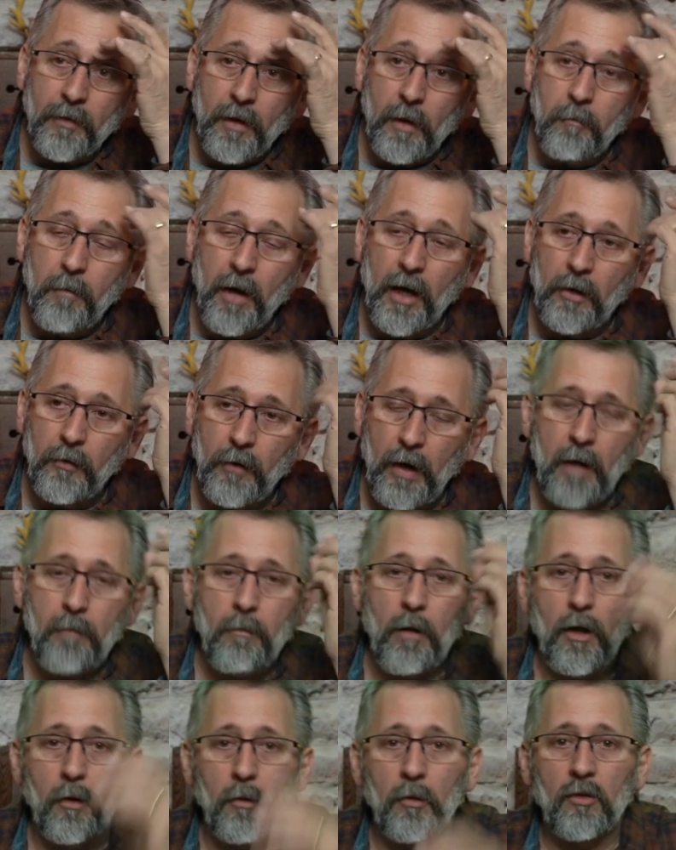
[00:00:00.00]
My
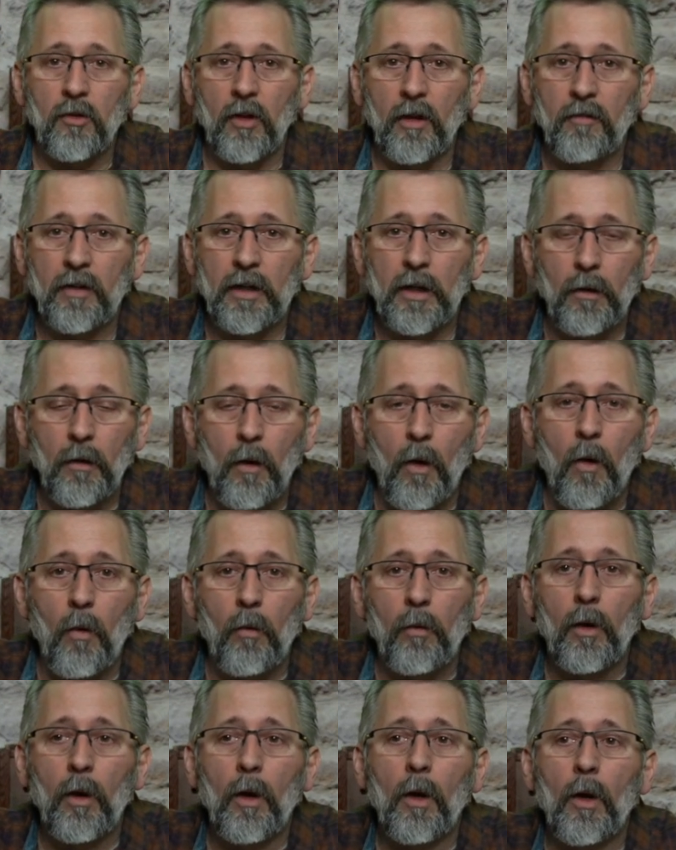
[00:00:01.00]
grandmother was living
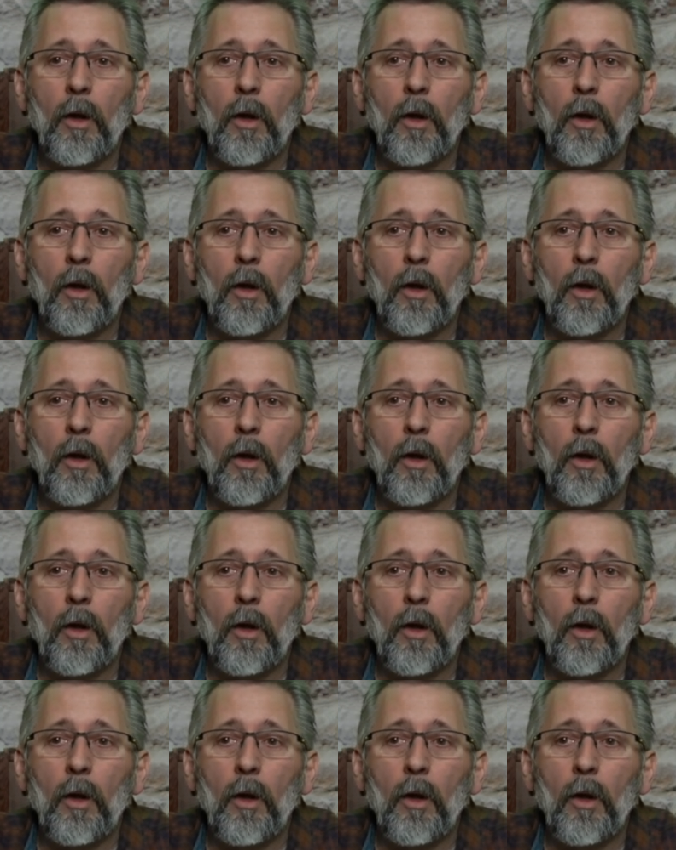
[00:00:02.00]
alone.